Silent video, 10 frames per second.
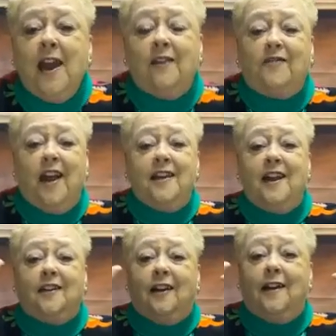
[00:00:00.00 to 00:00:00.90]
If they
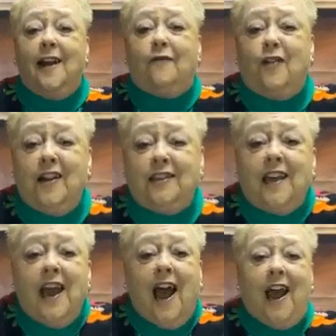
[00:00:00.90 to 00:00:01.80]
need deliverance,
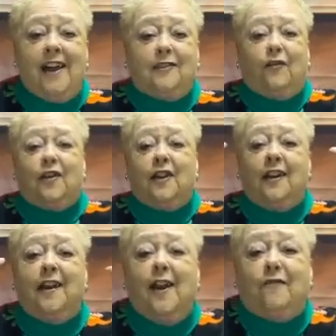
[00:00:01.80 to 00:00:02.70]
I ask for
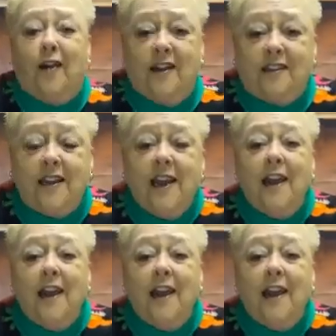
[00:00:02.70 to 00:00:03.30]
deliverance.